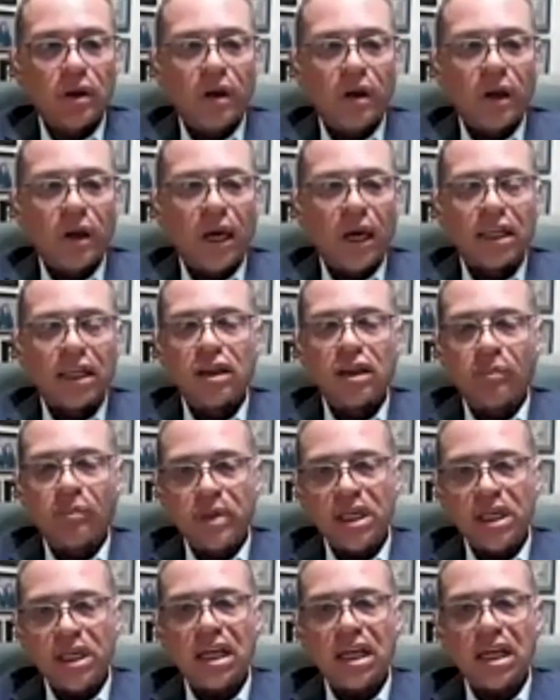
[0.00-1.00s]
And to
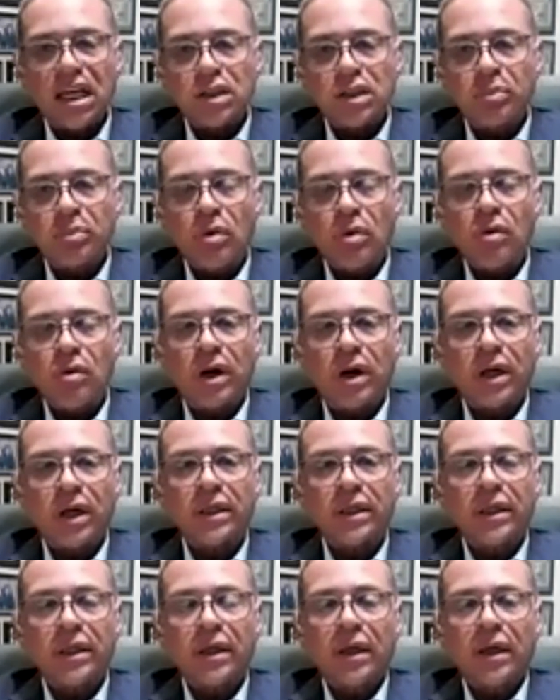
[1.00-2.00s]
BJ's point,
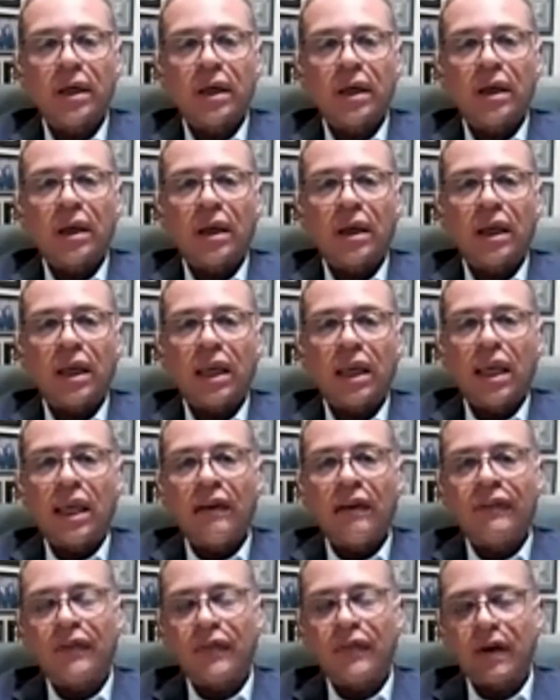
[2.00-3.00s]

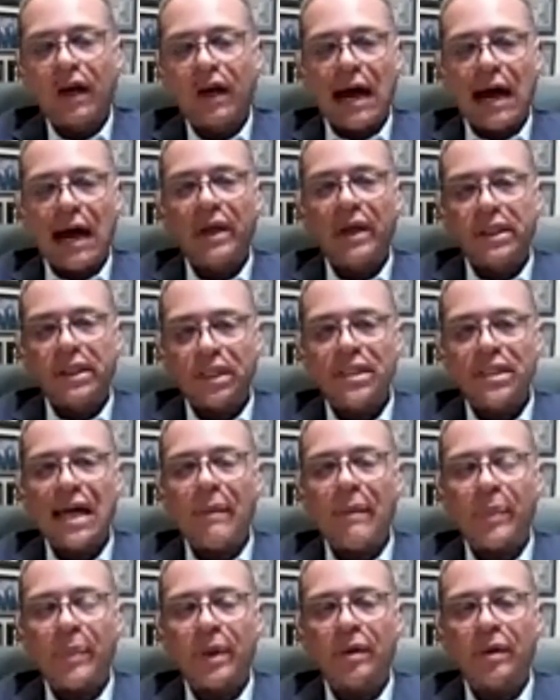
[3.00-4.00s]
if I'm at the
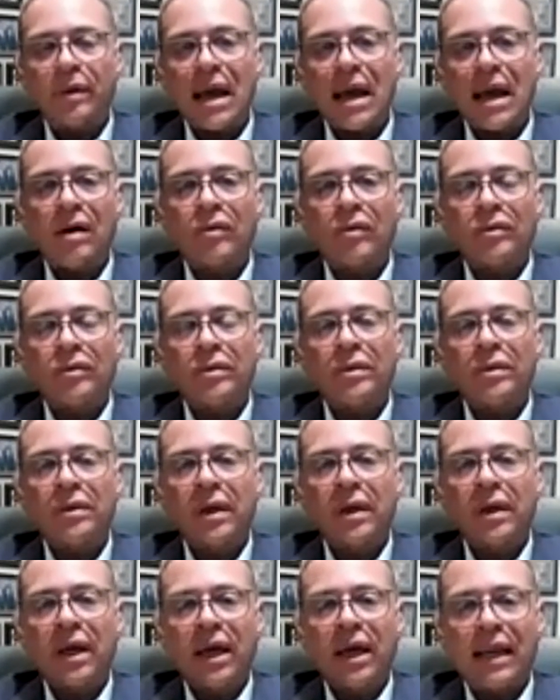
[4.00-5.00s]
top of the mountain
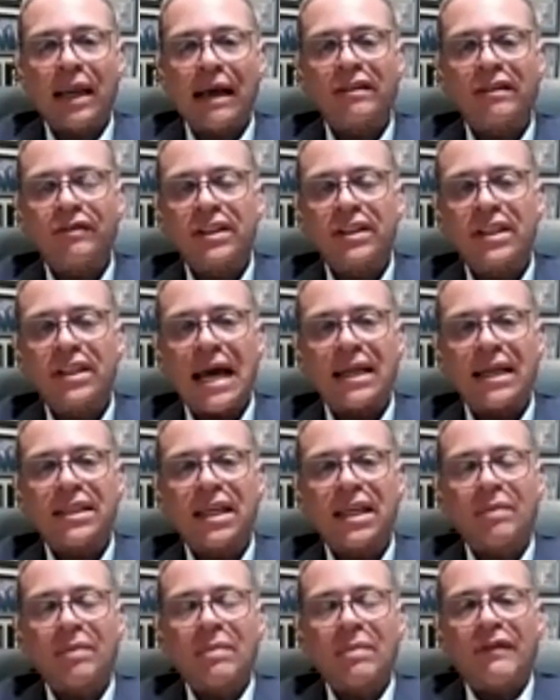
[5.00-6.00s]
and I decide to
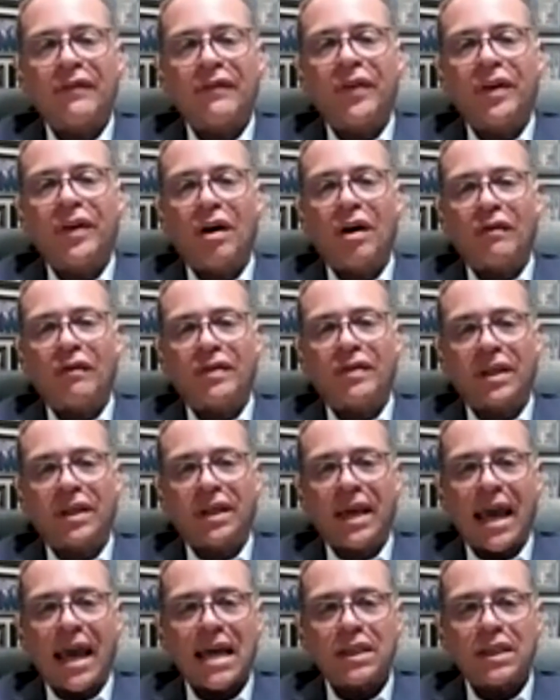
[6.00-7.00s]
take my foot off the
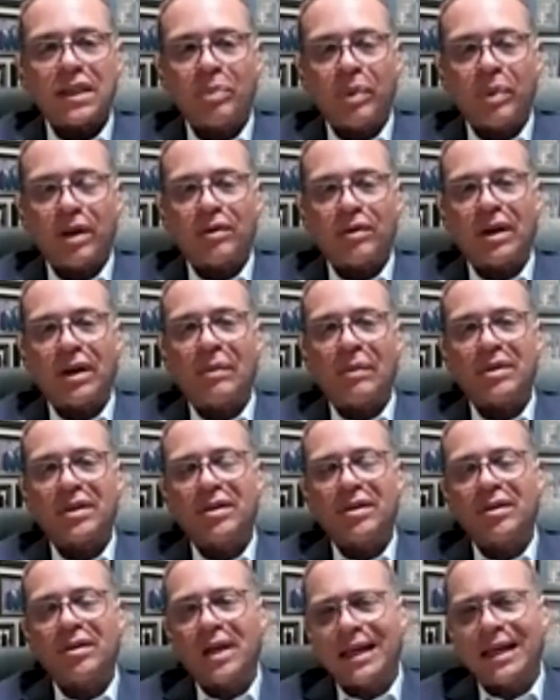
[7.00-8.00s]
gas pedal and
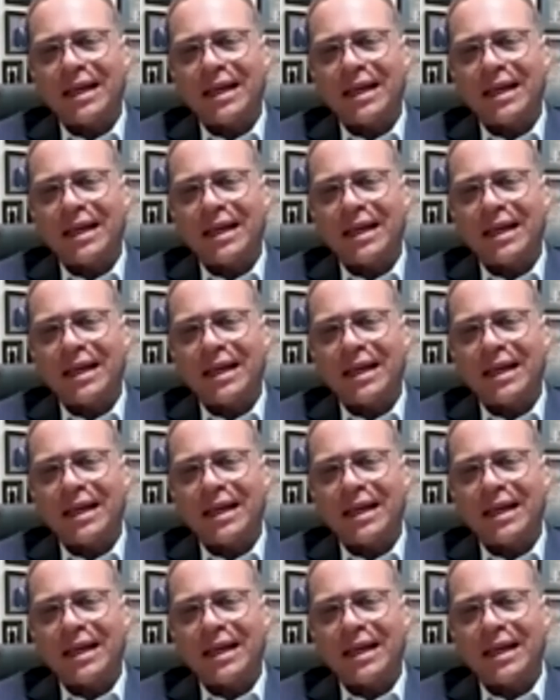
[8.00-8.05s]
I'm